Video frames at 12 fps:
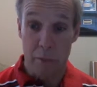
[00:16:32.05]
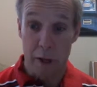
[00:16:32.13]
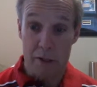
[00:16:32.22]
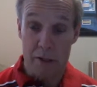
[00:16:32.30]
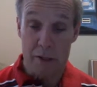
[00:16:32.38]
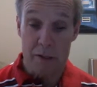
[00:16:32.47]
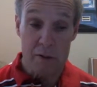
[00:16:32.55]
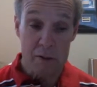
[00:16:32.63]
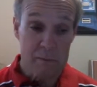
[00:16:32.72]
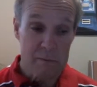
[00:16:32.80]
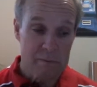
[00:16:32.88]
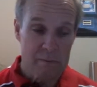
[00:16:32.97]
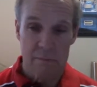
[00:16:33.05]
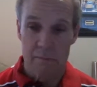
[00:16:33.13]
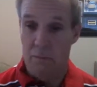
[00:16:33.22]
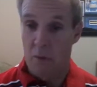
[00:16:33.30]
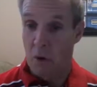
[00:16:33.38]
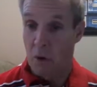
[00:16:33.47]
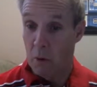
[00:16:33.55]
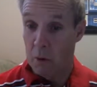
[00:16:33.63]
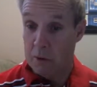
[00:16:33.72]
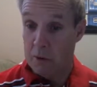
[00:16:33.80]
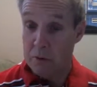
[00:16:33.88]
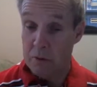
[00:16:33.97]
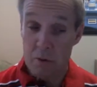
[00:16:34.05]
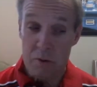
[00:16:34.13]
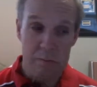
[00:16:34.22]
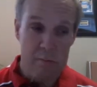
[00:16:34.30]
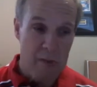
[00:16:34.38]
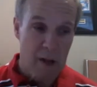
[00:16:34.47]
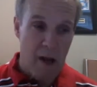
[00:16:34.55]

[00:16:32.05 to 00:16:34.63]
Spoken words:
muskets, horses,